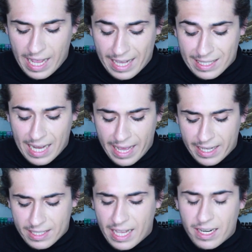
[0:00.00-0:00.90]
as light
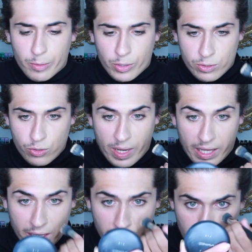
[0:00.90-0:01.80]
as
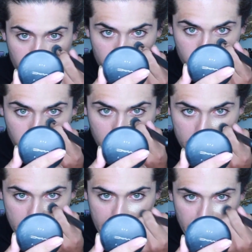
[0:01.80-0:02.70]
NW20 to
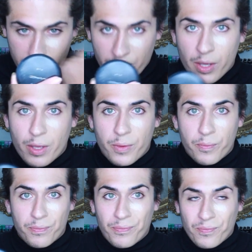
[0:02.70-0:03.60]
conceal?
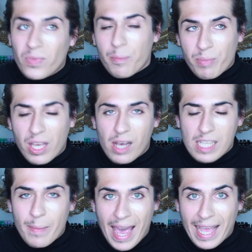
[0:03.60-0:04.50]
Because
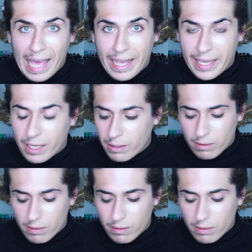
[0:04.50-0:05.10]
I'm highlighting